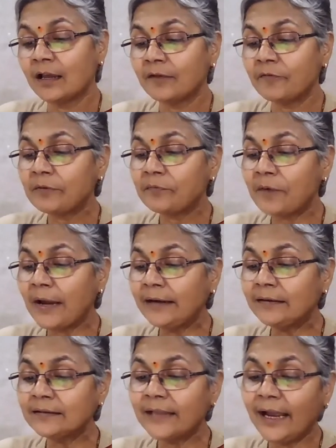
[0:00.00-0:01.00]
we
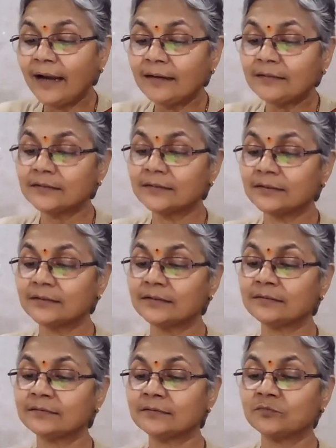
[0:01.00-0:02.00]
find that
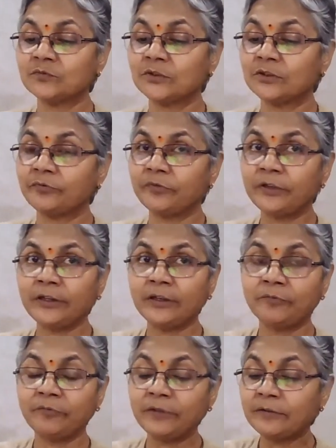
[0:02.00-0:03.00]

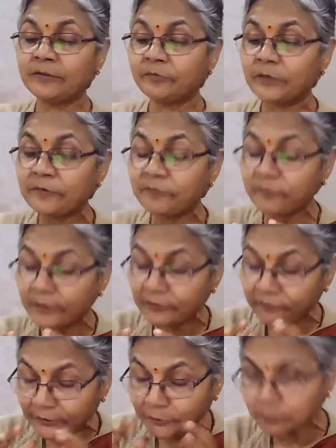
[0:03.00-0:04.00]
if
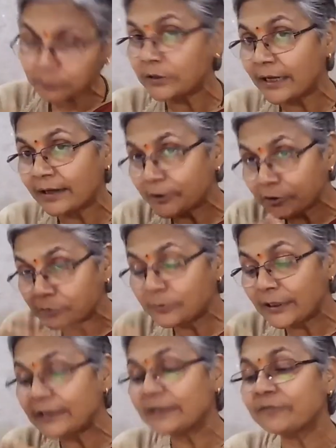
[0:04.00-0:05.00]
we do a
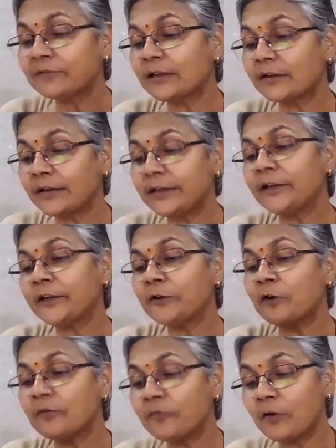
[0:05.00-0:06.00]
cumulative reading
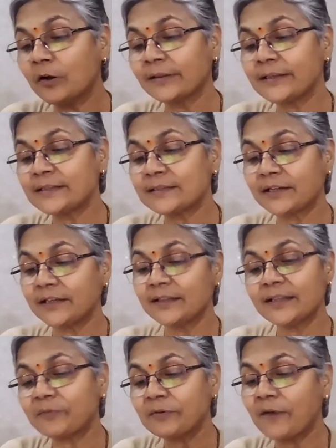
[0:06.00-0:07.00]
of all these three,
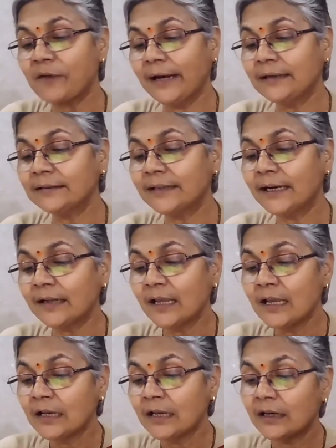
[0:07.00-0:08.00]
then we find that
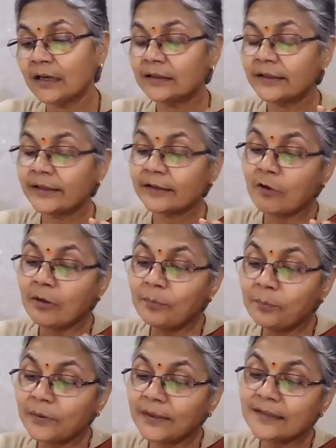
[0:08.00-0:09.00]
their
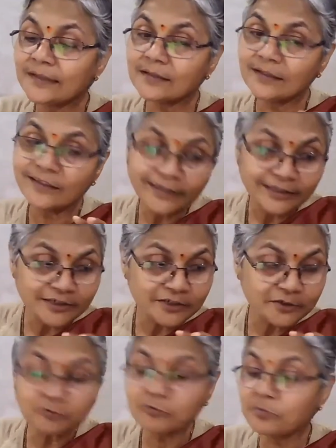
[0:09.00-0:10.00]
components leads
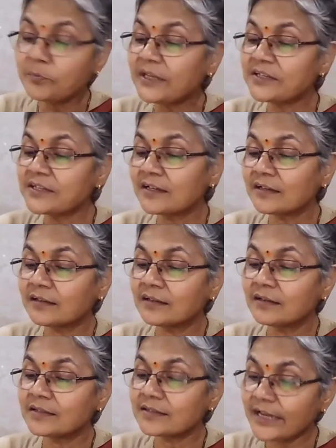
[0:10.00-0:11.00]
to
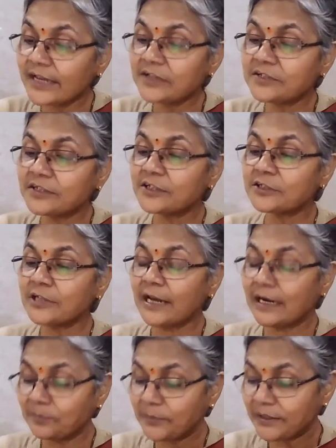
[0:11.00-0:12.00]
major stages
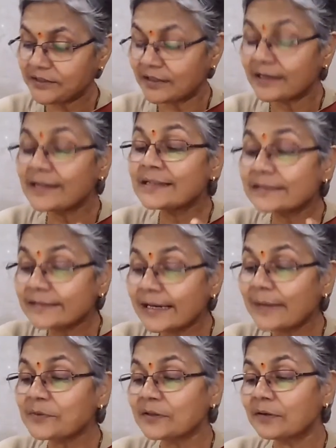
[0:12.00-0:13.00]
and major
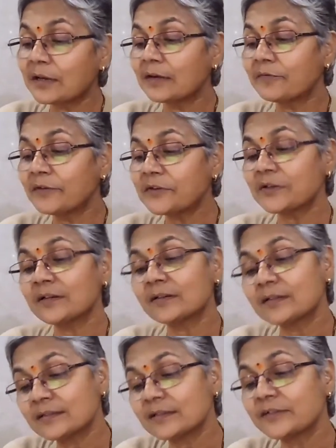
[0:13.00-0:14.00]
steps which a
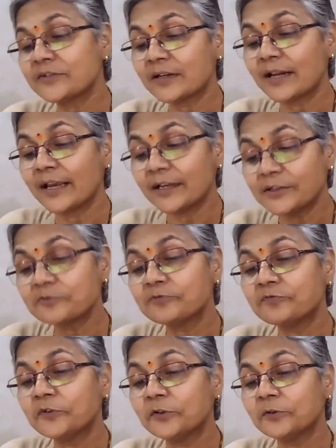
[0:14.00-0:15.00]
researcher has to
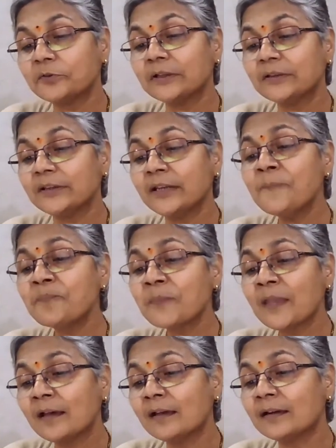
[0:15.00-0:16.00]
follow in the
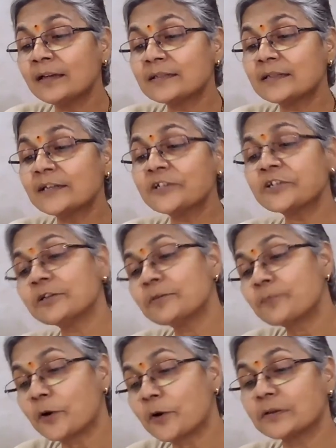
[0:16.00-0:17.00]
research
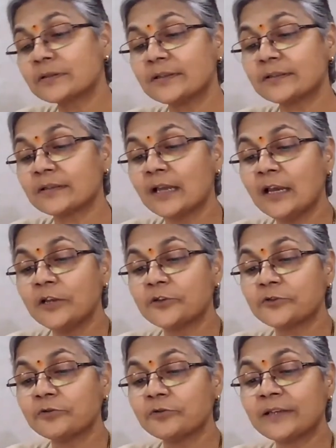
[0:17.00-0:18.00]
process.
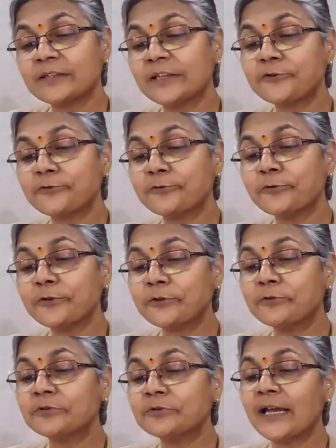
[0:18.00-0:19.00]
So as I told
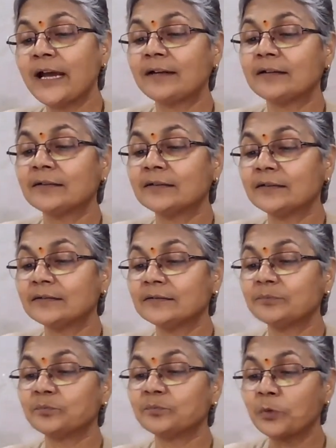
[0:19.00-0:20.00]
you that
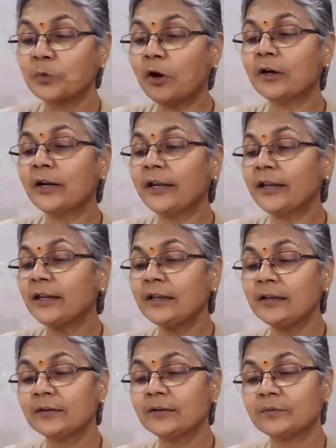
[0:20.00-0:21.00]

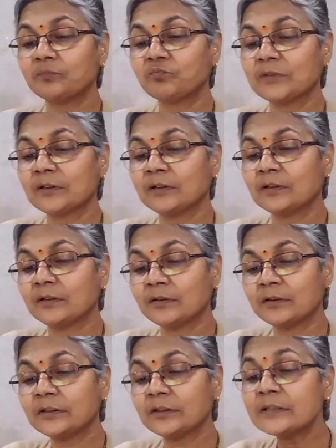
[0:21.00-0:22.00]
broadly,
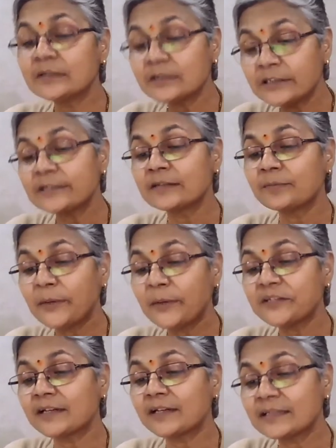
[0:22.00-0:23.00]
these
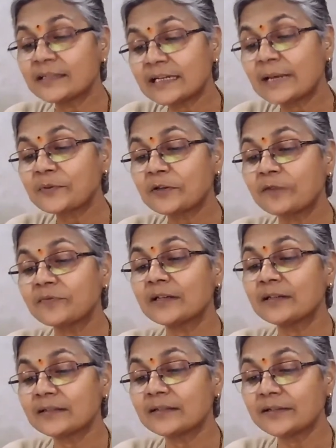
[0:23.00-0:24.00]
major steps of the
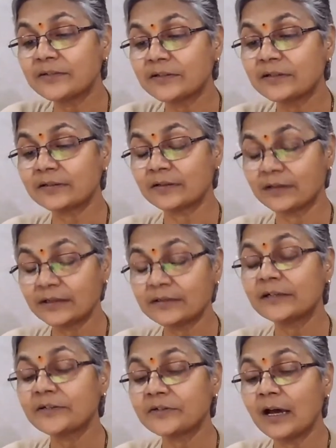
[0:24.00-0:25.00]

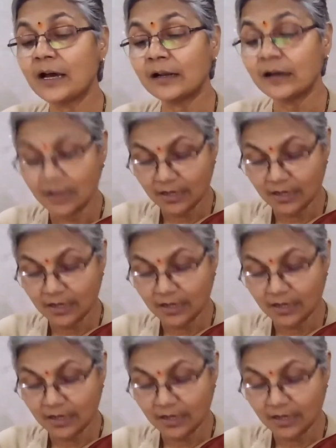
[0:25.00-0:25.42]
research are